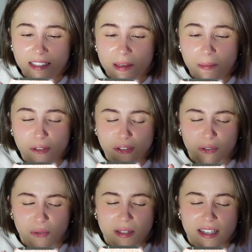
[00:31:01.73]
People are
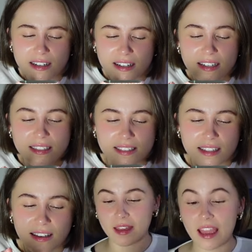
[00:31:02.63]
so weird.
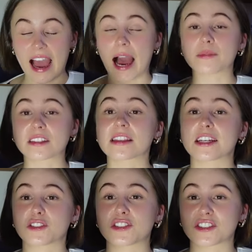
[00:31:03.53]
I was
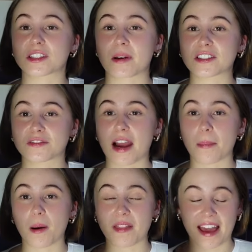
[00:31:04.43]
literally just about to wrap
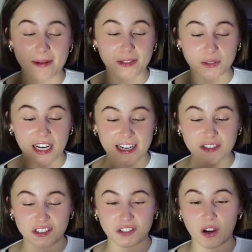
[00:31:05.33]
up that episode and I
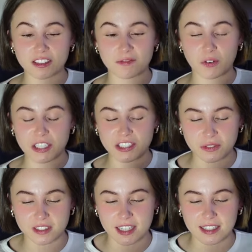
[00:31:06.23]
just got some voice
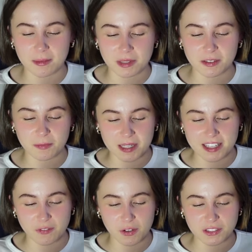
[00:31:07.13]
notes in. I'm going to play
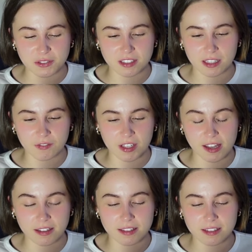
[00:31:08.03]
the voice notes out
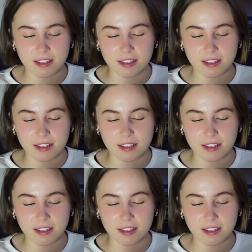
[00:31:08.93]
loud.